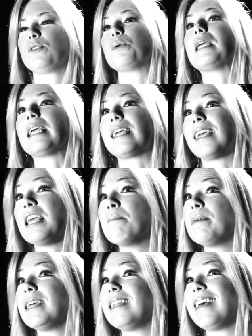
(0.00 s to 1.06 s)
to
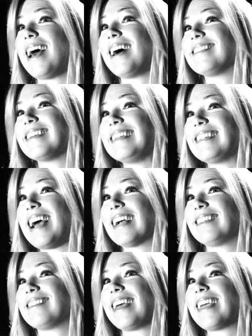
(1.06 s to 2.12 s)
keep it as
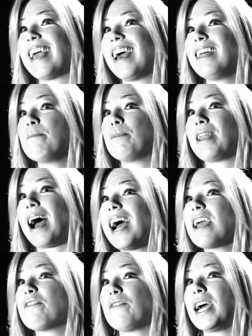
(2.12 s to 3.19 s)
intact as I can, but
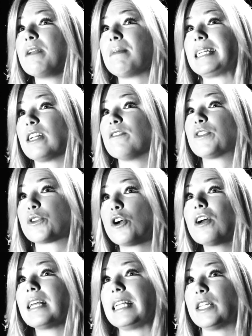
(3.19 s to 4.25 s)
I find myself
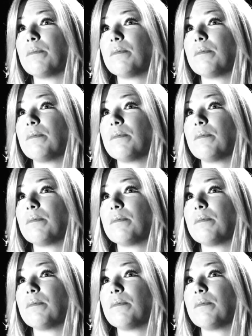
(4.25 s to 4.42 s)
struggling